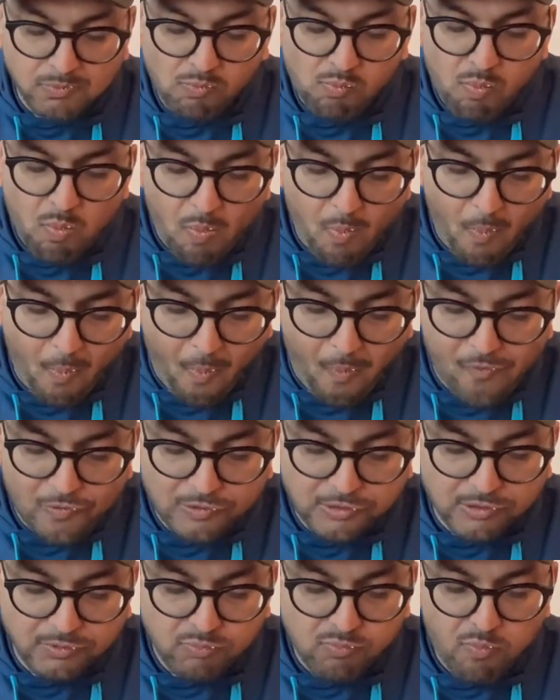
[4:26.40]
on the
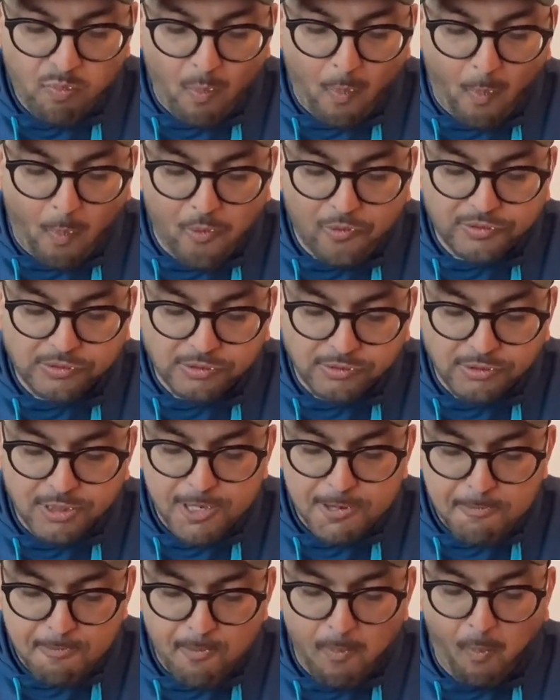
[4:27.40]
bagel, I
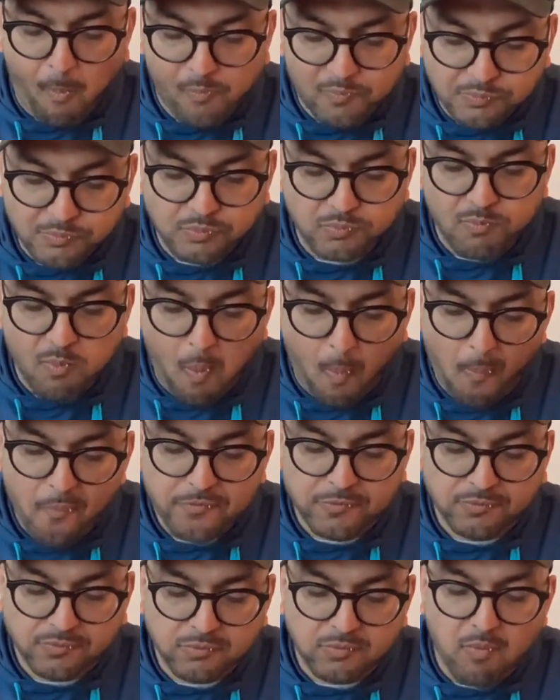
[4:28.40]
mean, it was
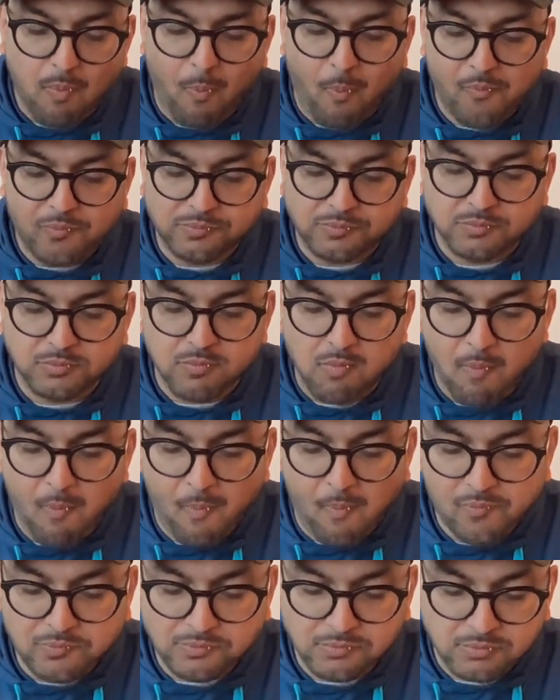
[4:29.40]
just amazing.
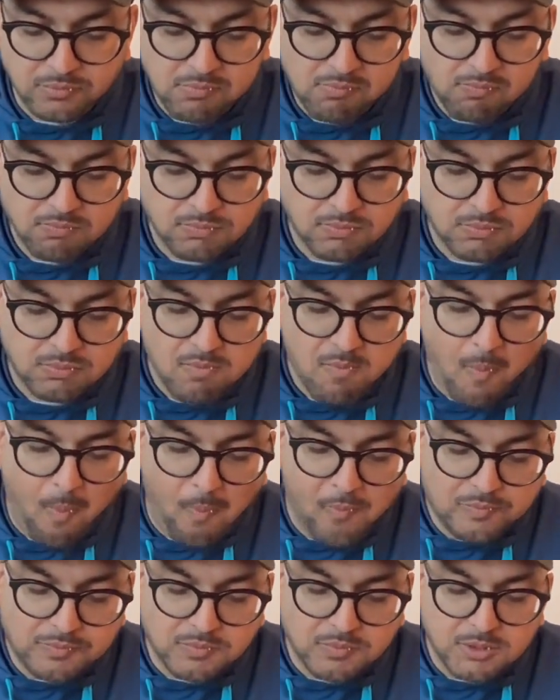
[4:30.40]
The salmon
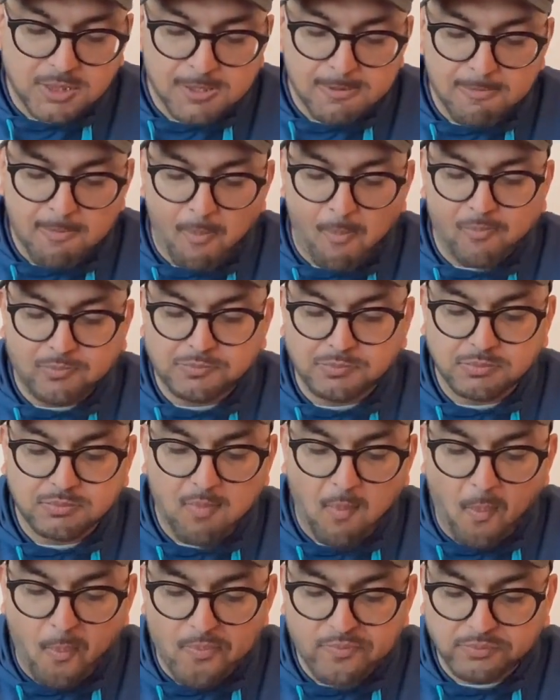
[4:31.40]
was really good.
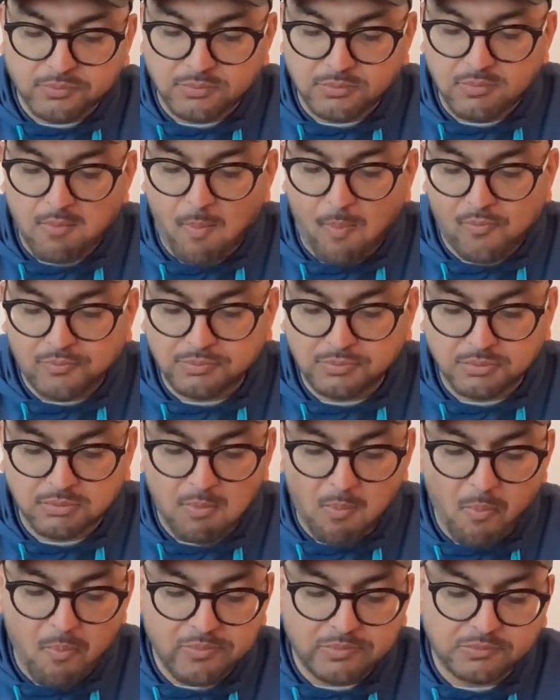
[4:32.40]
It tasted
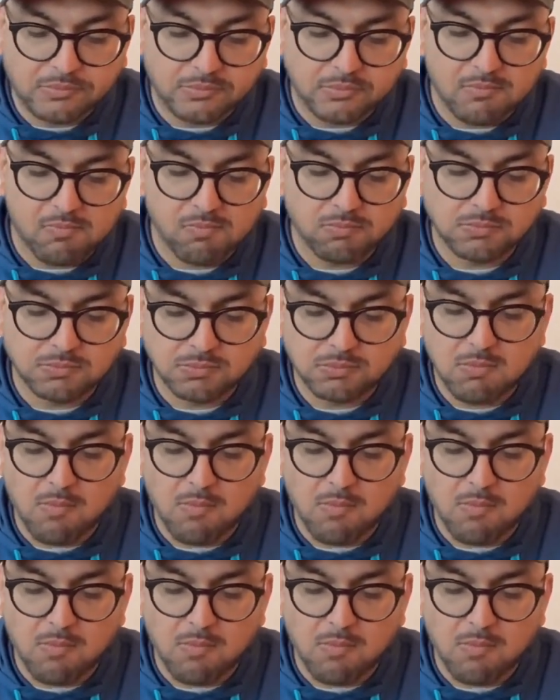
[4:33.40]
really fresh.